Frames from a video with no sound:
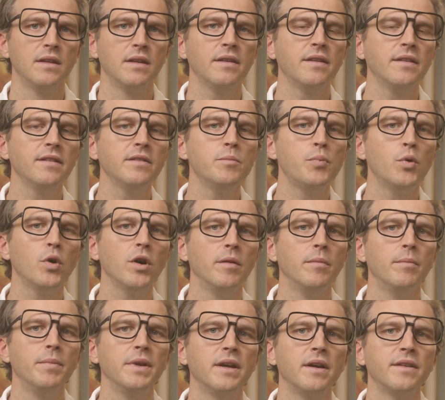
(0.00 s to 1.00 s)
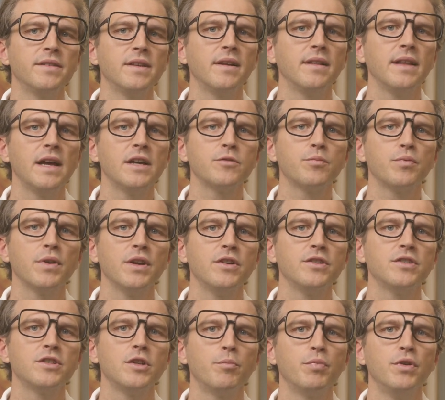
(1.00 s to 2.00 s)
This is important because it allows
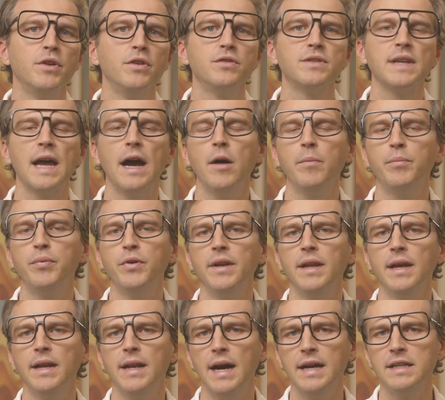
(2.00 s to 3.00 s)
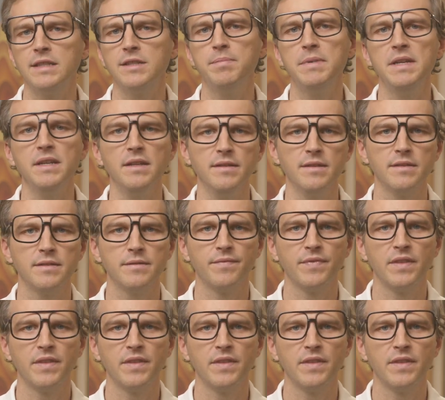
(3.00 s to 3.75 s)
printers to produce output at high speeds.